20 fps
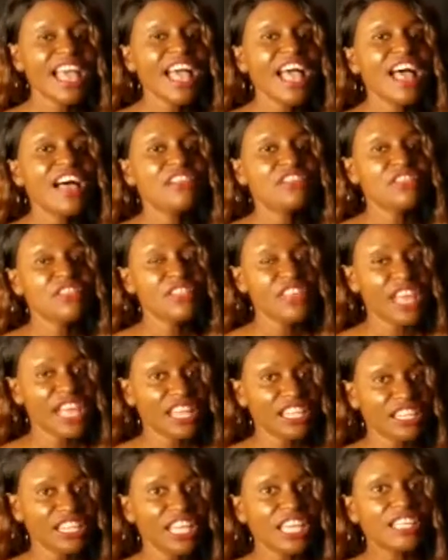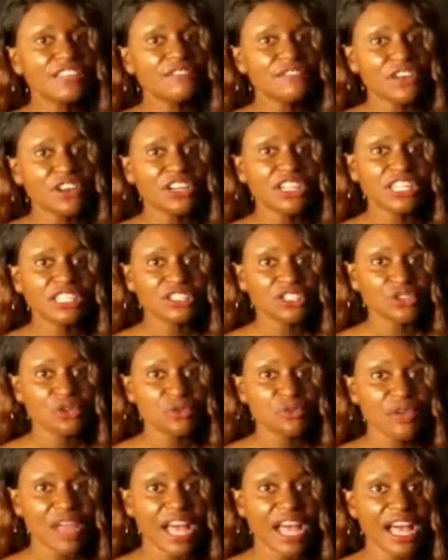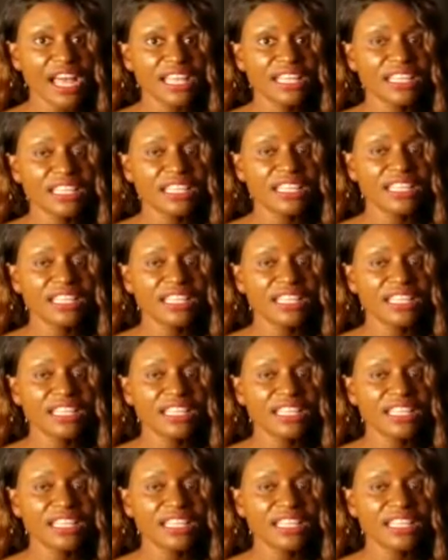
and then converted to RAD.